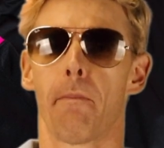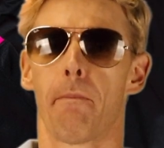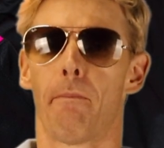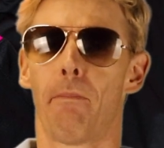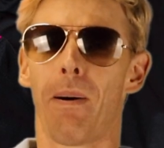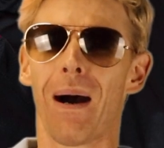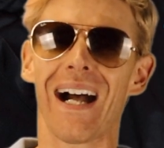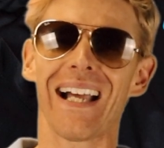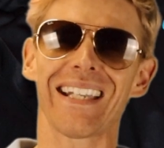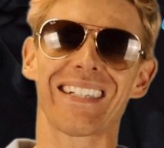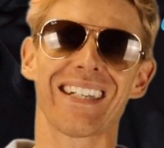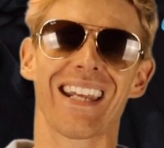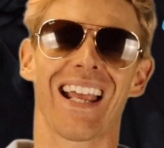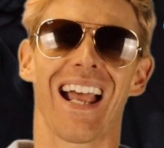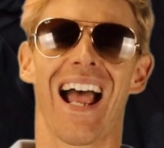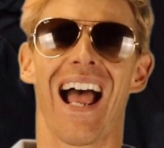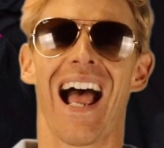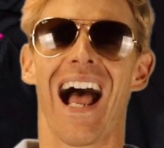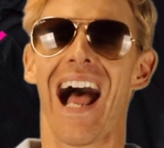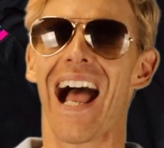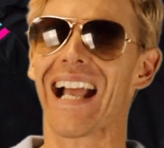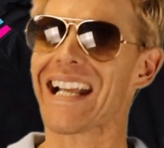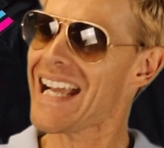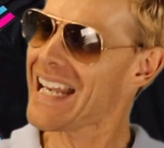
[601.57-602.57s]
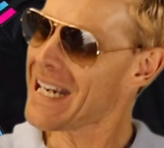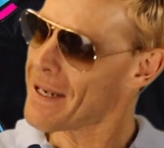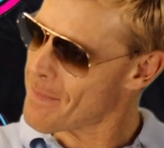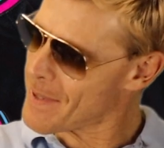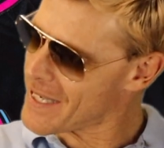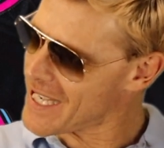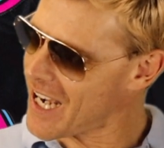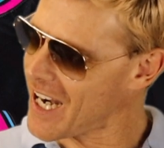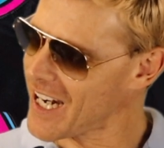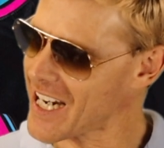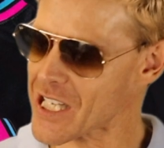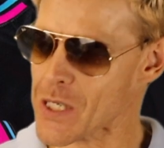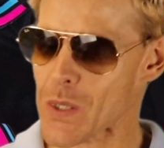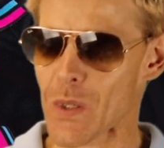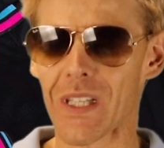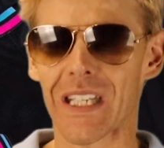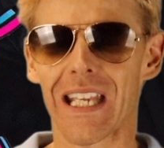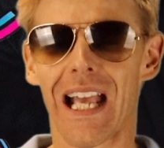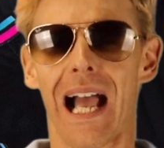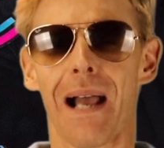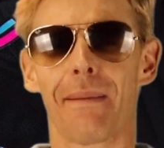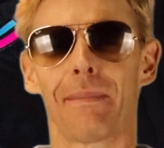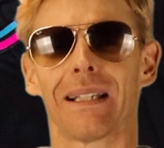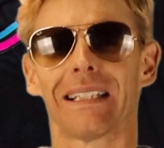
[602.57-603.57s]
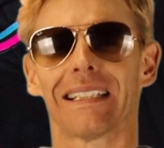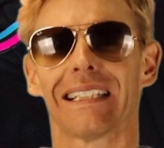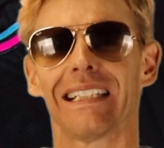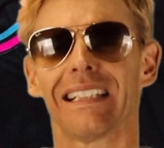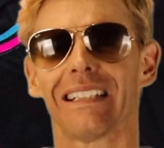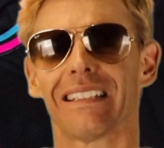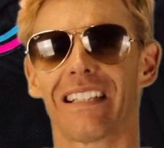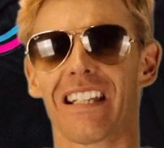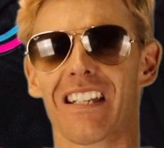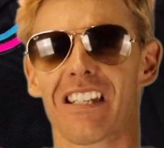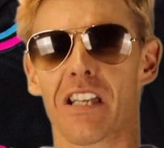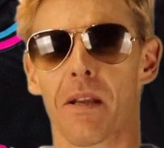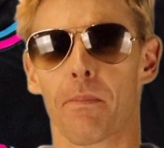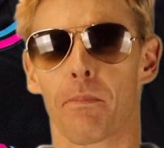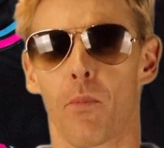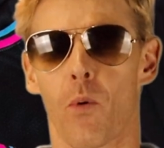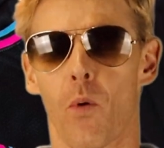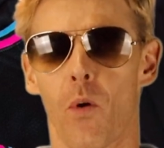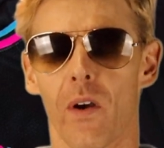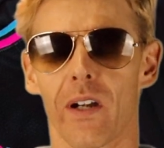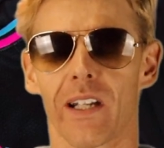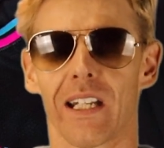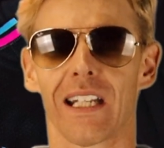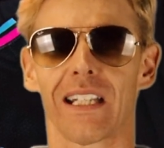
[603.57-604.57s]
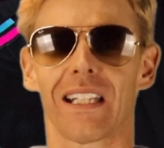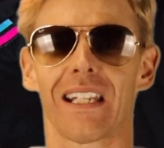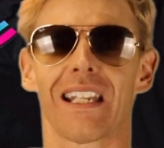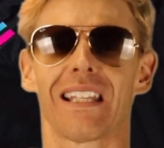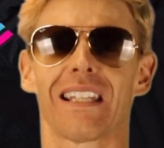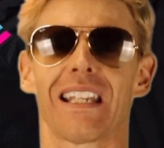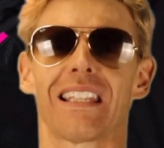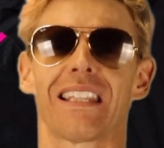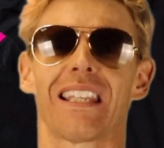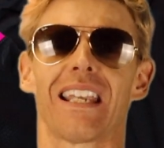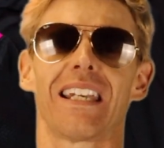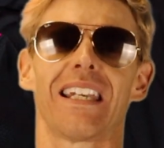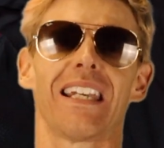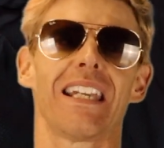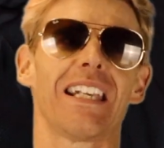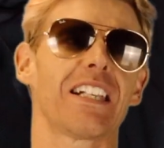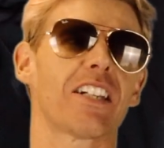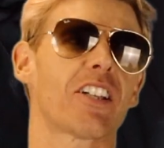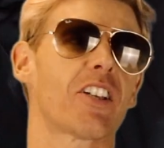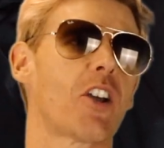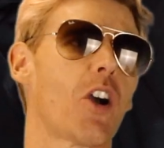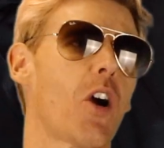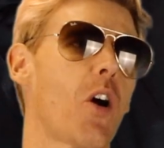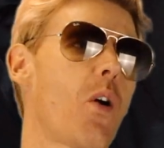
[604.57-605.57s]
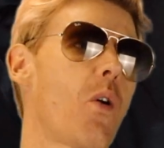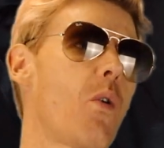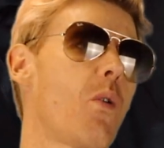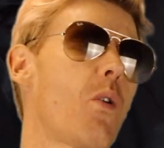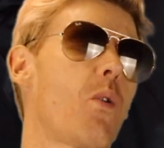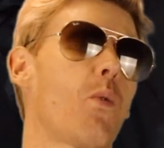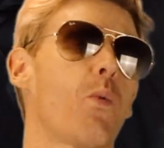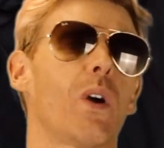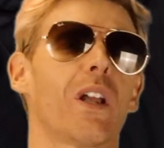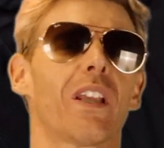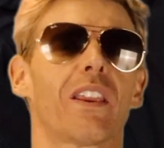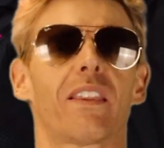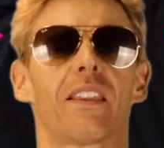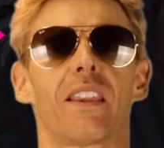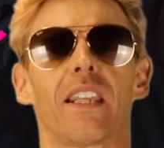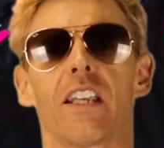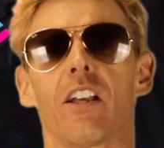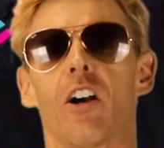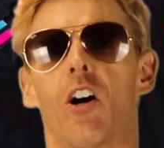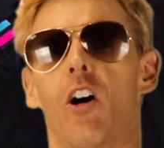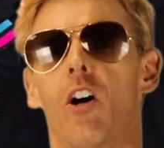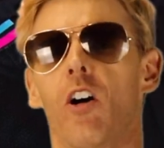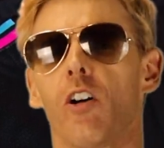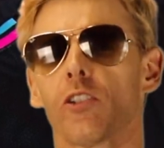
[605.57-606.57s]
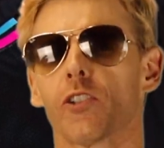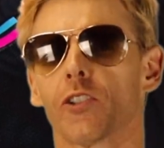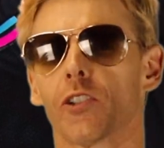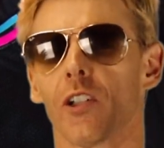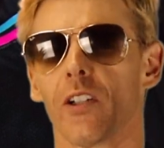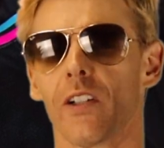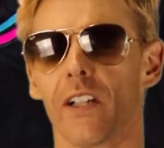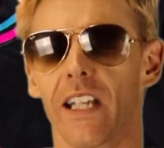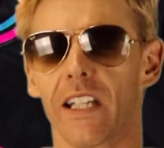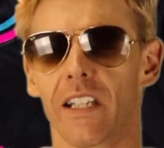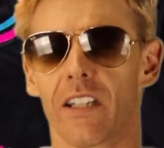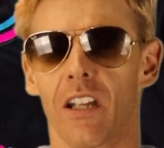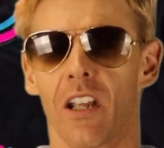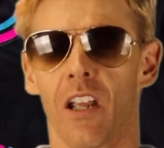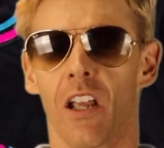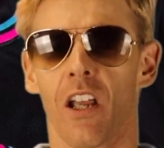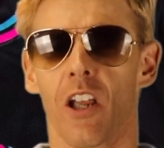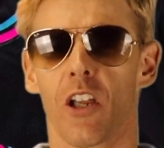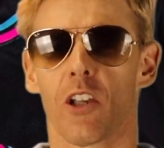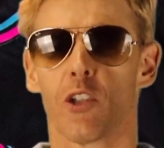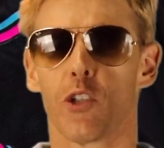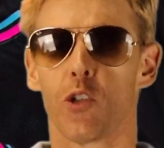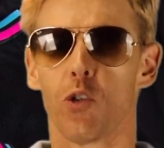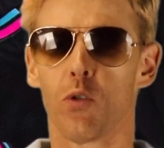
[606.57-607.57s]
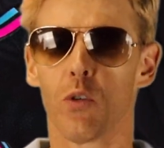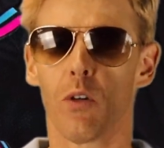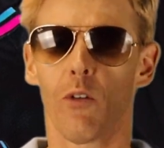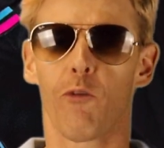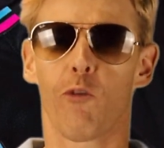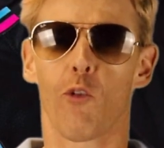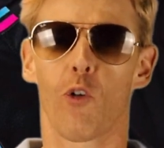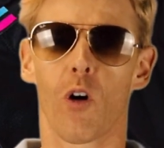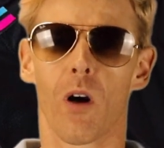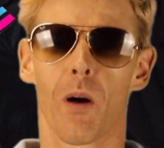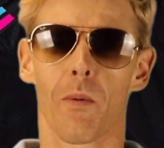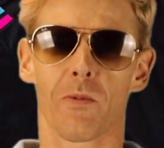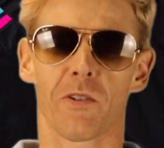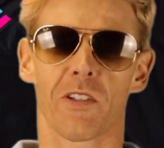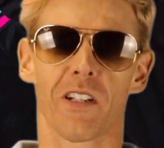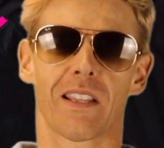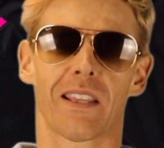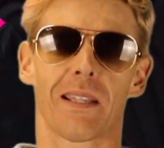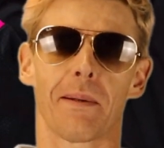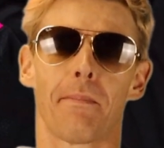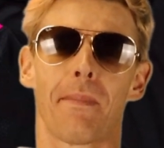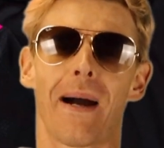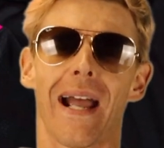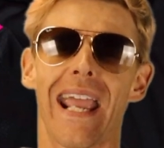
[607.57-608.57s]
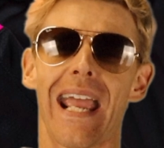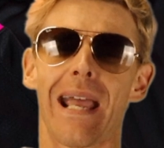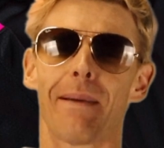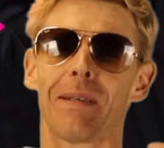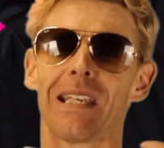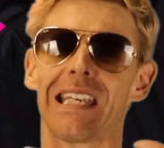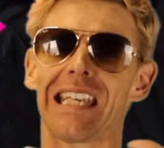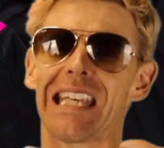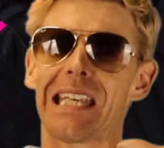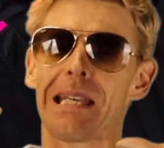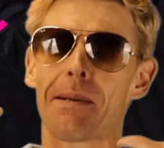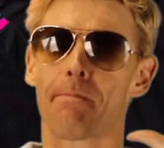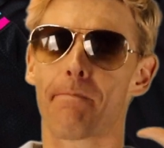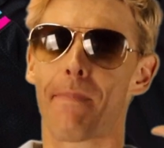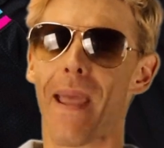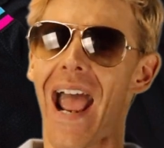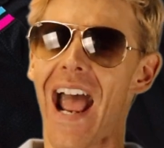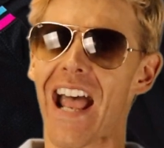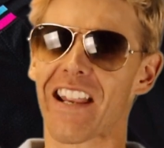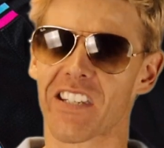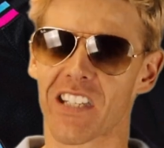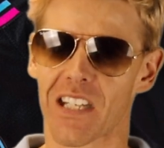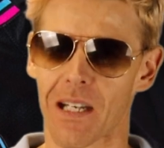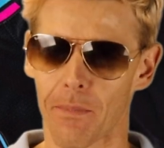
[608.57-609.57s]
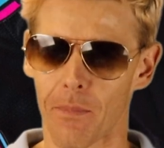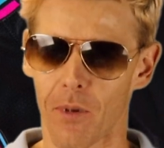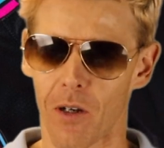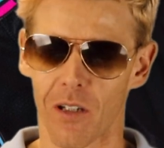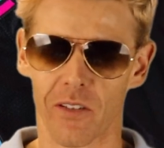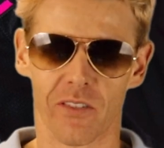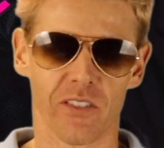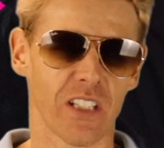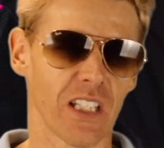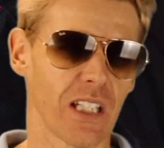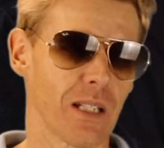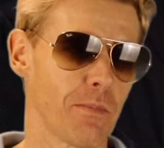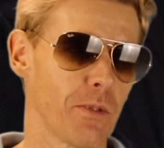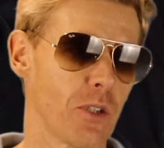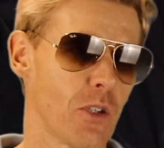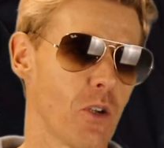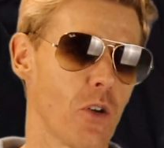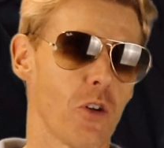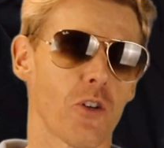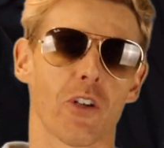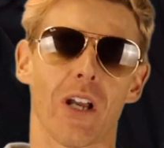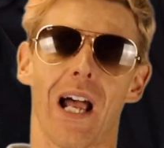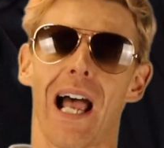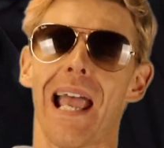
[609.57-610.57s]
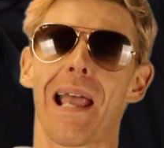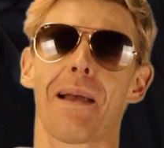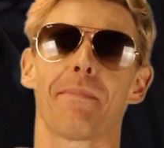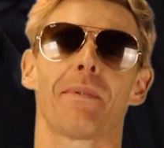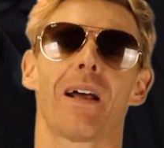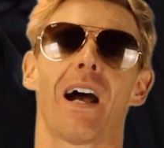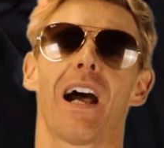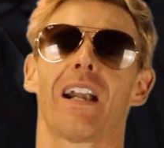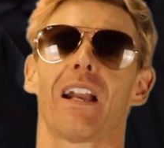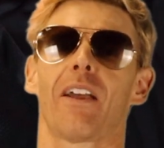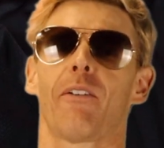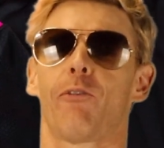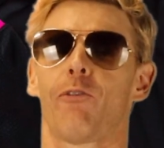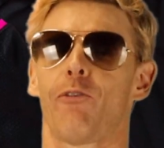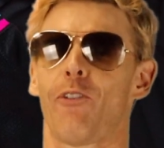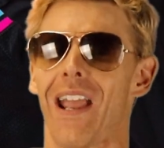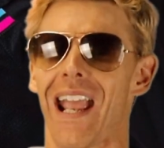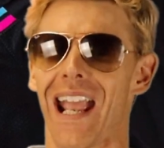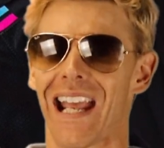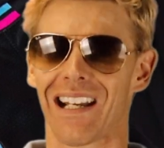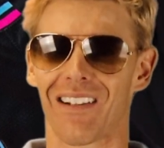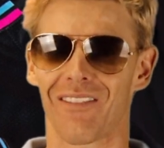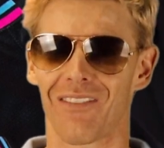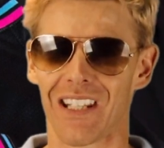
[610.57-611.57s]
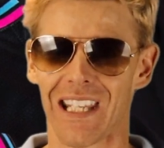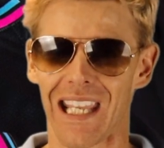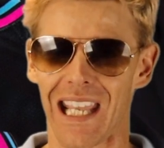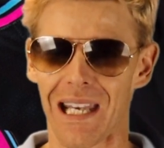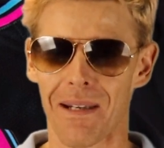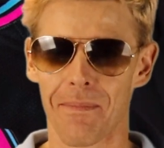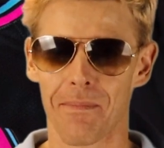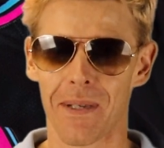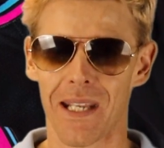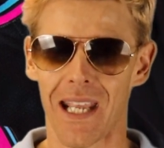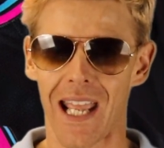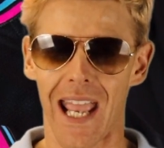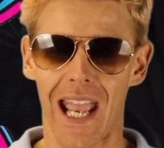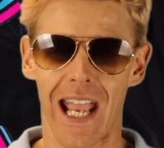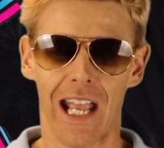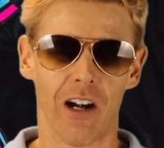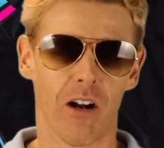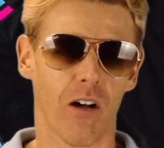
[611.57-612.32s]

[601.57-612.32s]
But I gotta be honest with you, I'm a little disappointed that they didn't go with the alternate uniforms that the Miami Heat basketball team use. I am not a fan of the NBA at